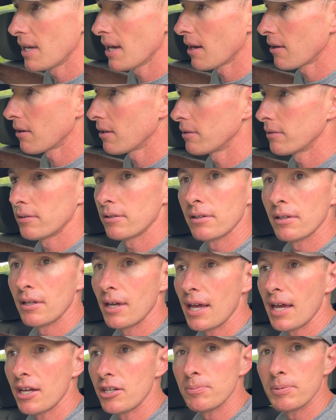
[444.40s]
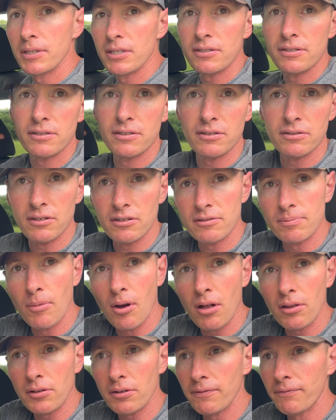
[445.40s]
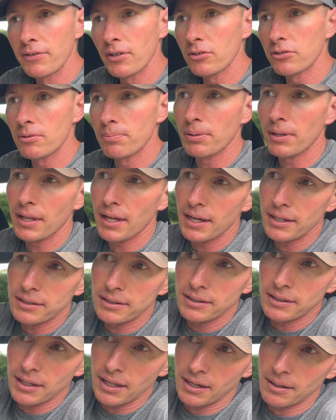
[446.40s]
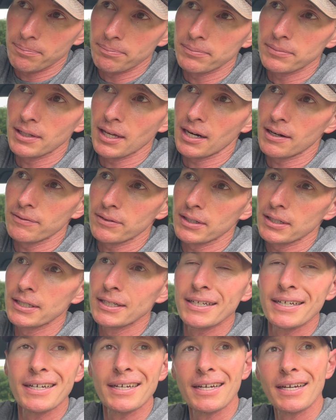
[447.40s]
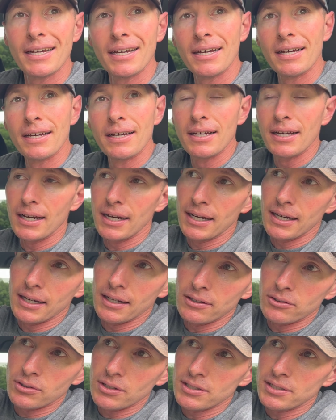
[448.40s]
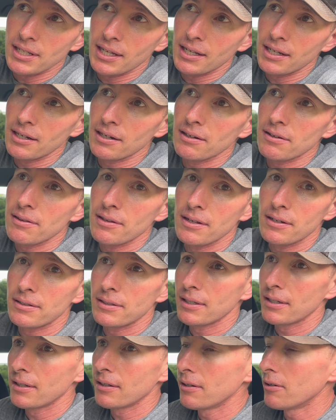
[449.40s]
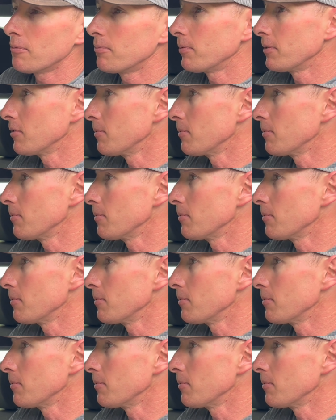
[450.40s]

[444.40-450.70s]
out on the edge, but this is just a small little filter plot. Got a kind of a tree stand here that hopefully